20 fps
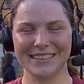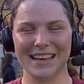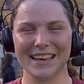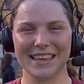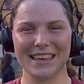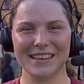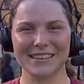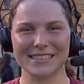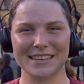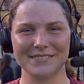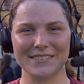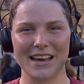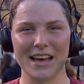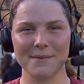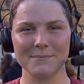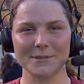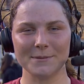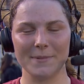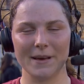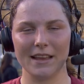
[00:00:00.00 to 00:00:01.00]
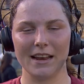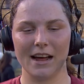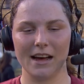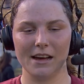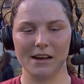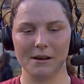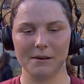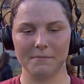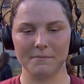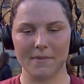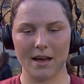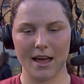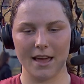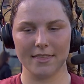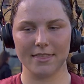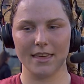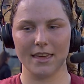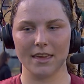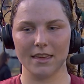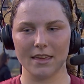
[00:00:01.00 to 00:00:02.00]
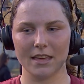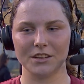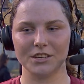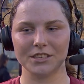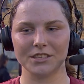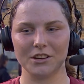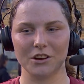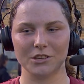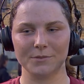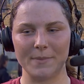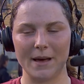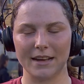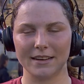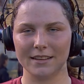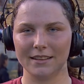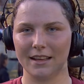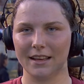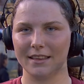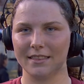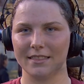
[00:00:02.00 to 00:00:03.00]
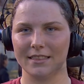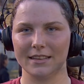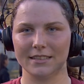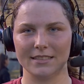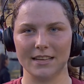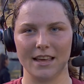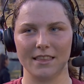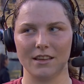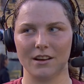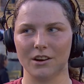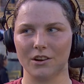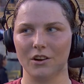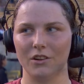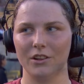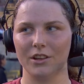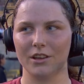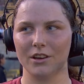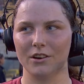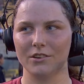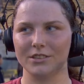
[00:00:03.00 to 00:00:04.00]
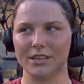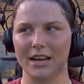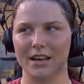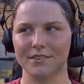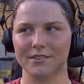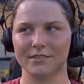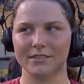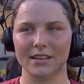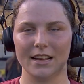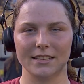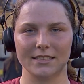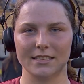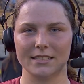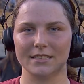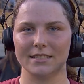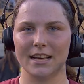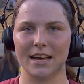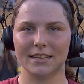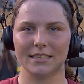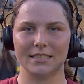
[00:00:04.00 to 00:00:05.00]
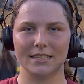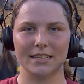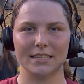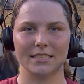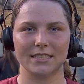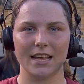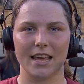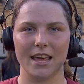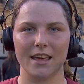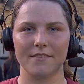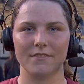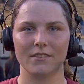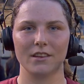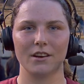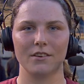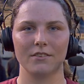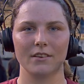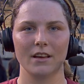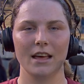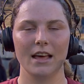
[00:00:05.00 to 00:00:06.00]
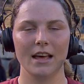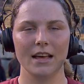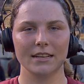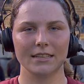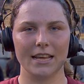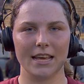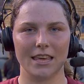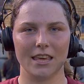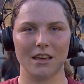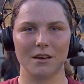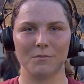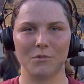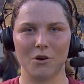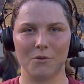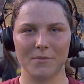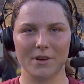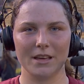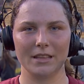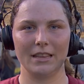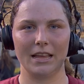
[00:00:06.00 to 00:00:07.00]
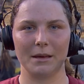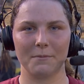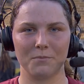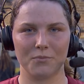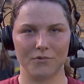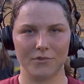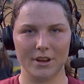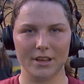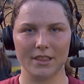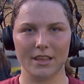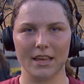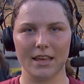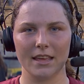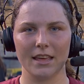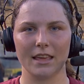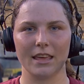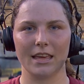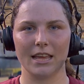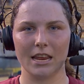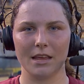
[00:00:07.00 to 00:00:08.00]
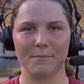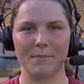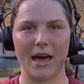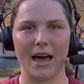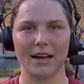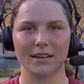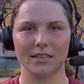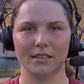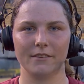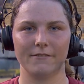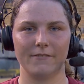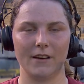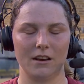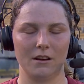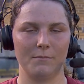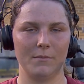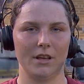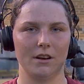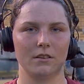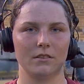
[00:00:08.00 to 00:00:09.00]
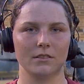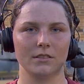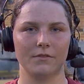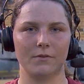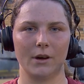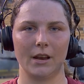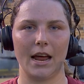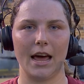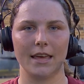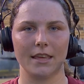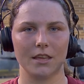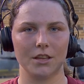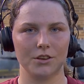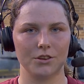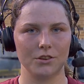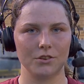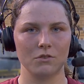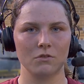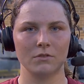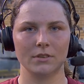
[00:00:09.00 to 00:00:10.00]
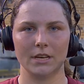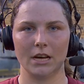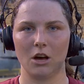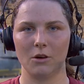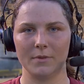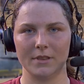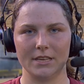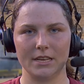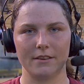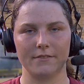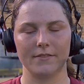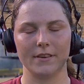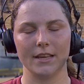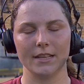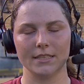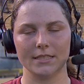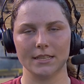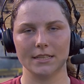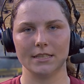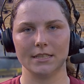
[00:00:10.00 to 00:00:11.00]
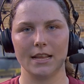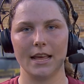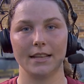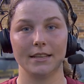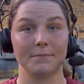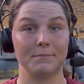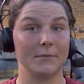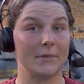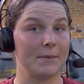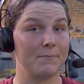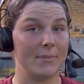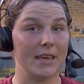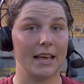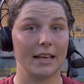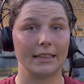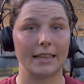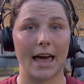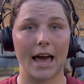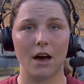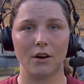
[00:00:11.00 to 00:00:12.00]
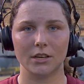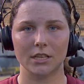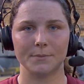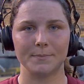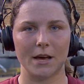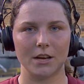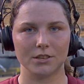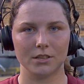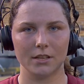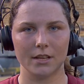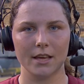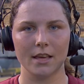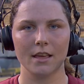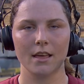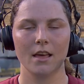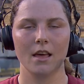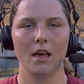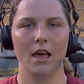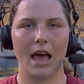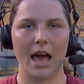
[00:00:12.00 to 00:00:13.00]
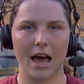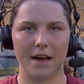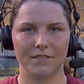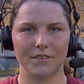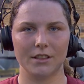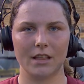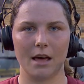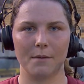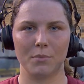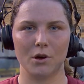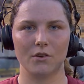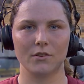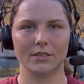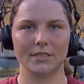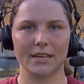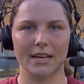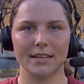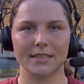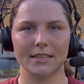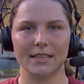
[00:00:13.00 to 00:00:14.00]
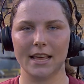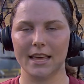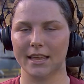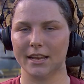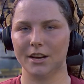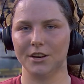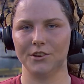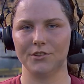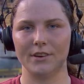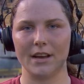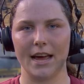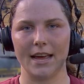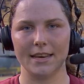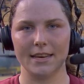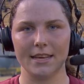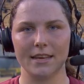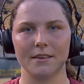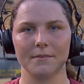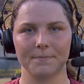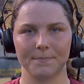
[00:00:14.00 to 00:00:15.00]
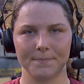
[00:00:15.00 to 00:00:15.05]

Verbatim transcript: lucky sometimes, but um, I think it just goes back to like this saying that our goalie coach Andrew says is set, see, save. You know, taking a moment, like breathing and getting back to the fundamentals of what I can do to help the defense, and, and being loud, especially after that post hits and they get a new 90.